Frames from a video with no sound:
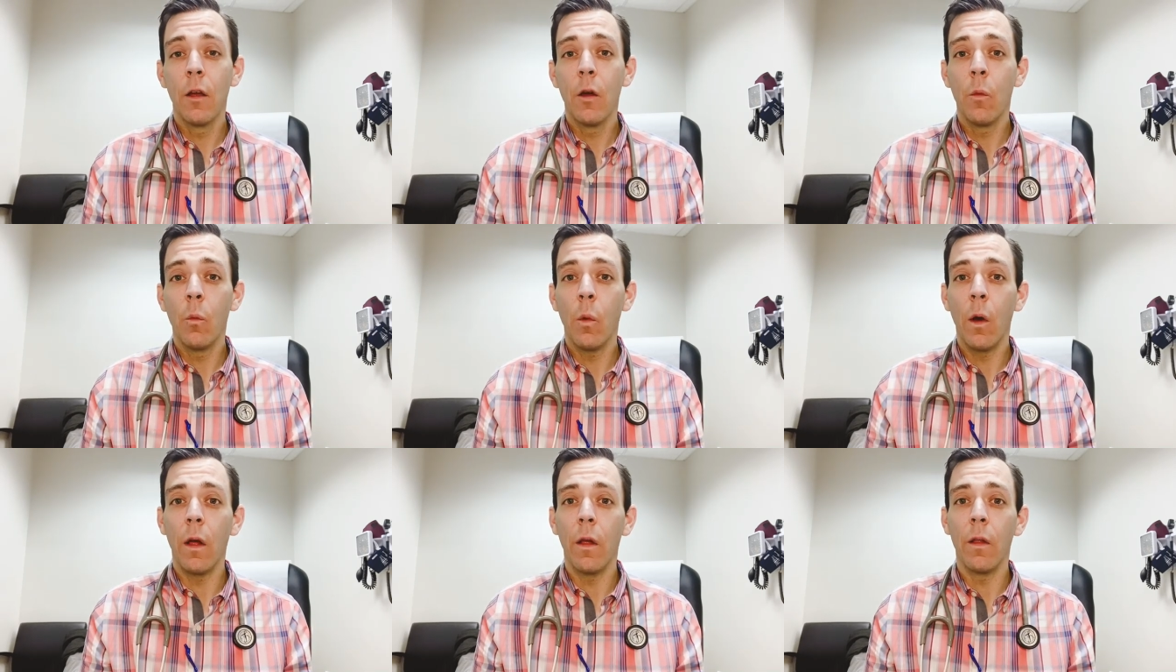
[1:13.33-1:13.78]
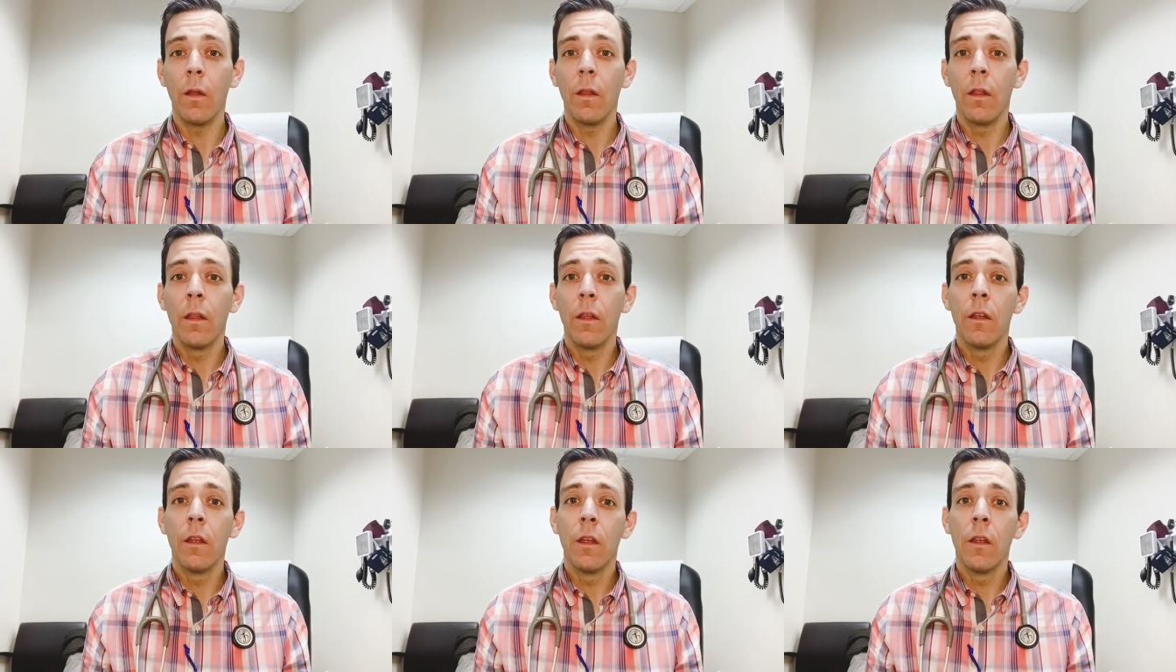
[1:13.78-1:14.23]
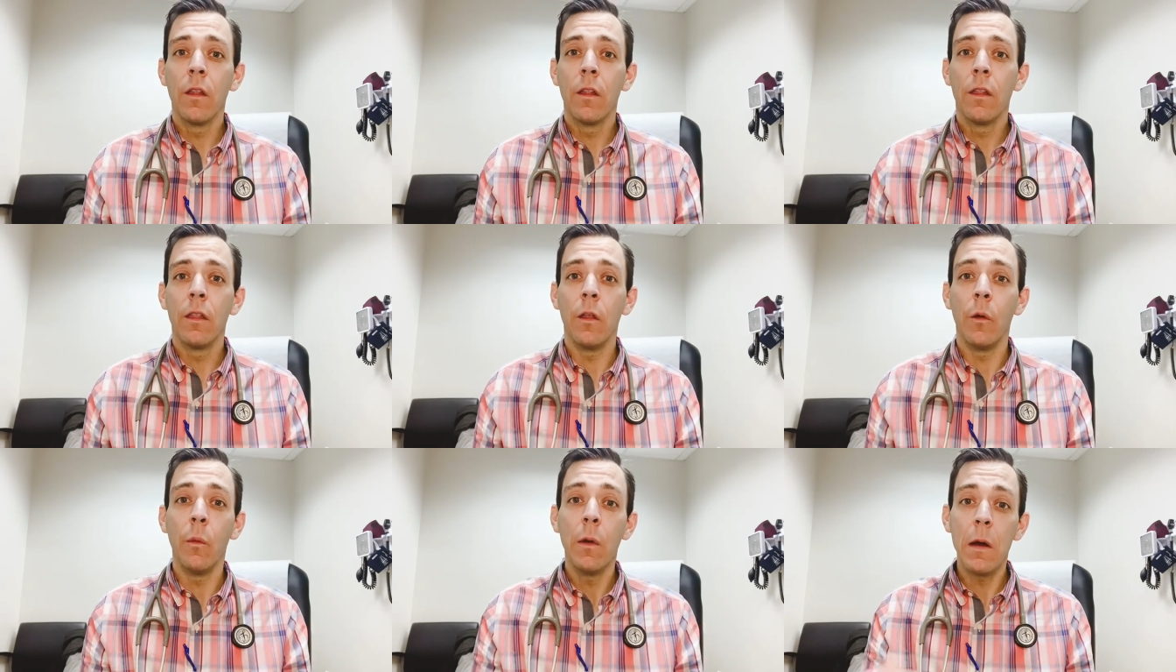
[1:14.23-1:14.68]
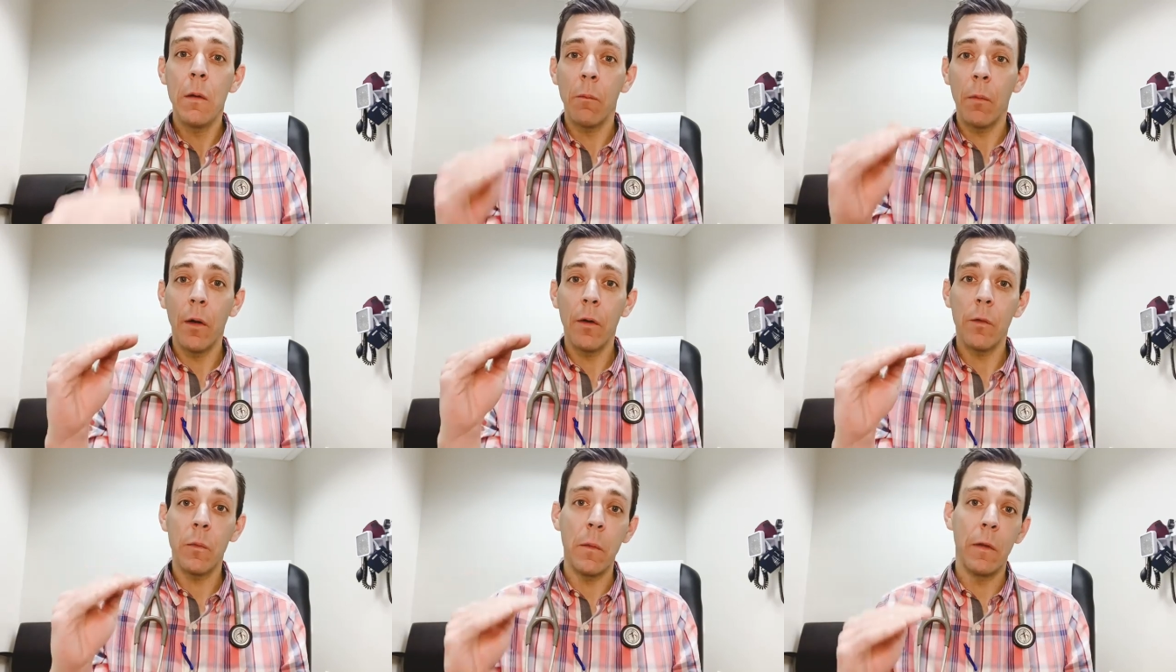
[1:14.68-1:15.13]
Well, the
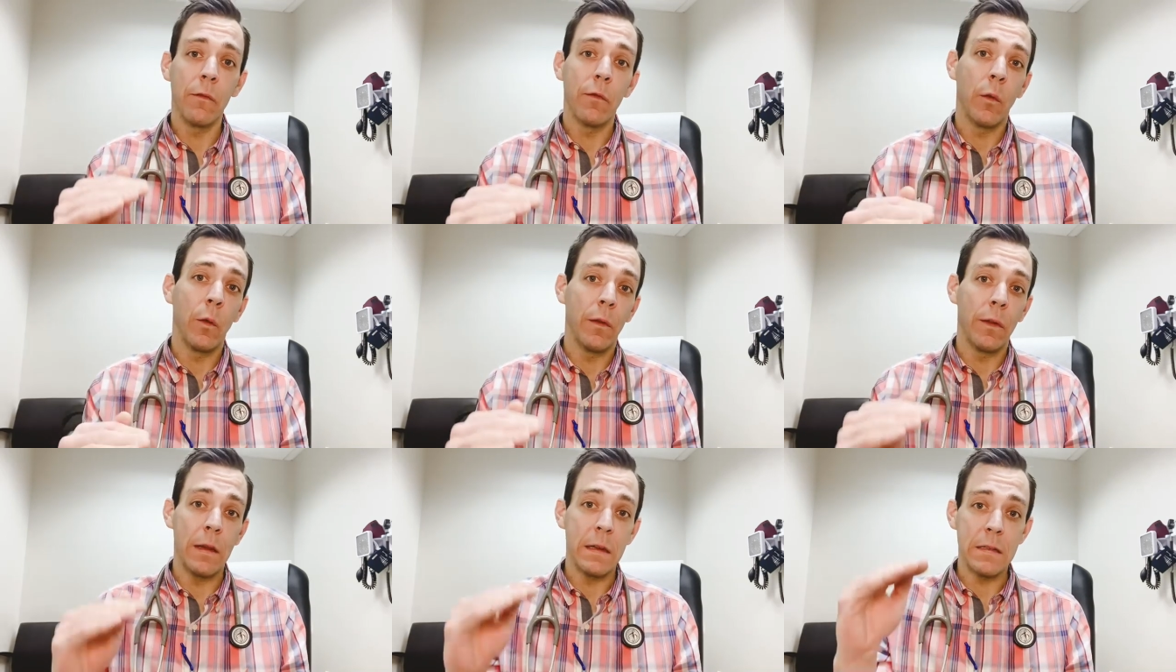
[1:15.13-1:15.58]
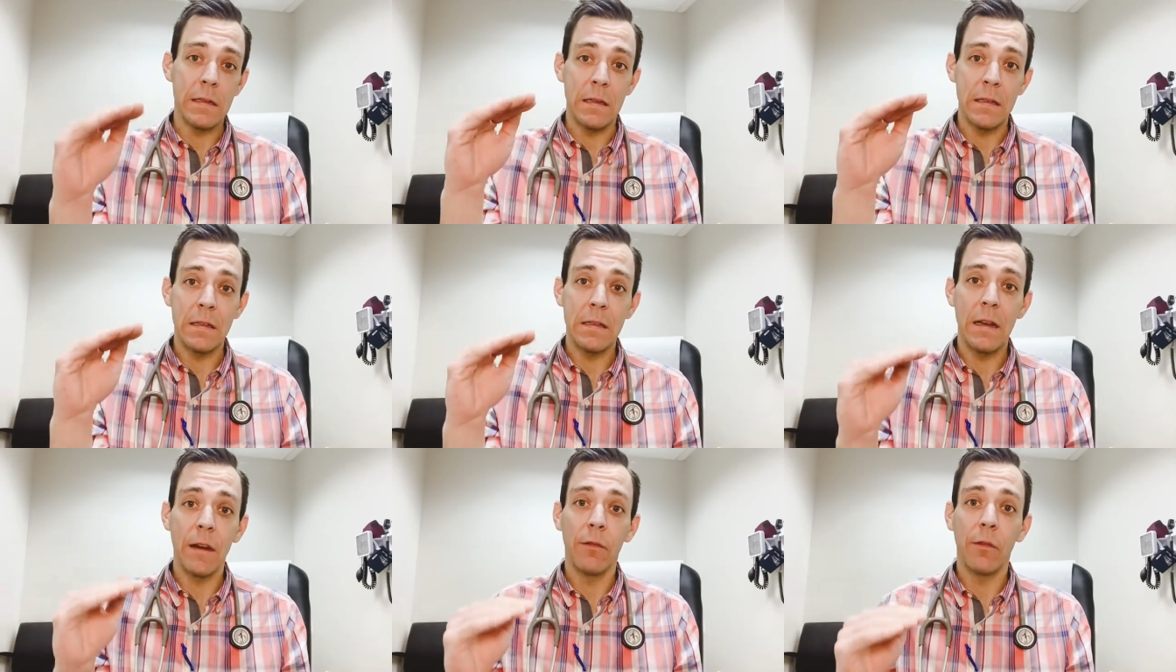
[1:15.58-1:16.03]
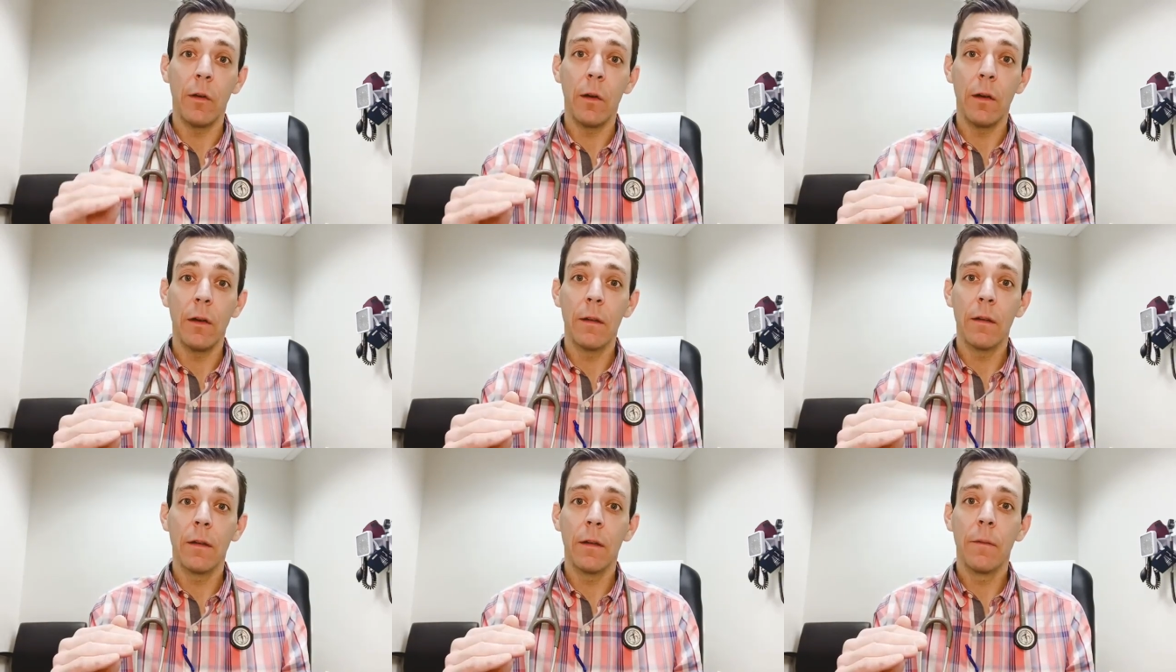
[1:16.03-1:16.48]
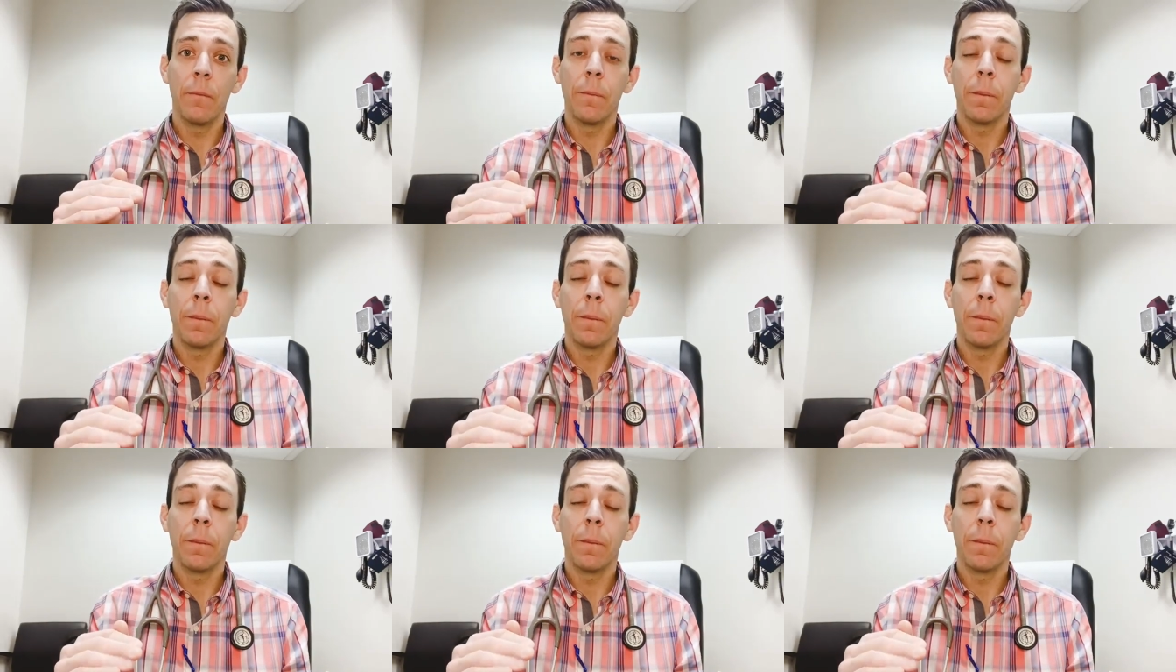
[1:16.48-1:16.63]
reimbursement for these is different.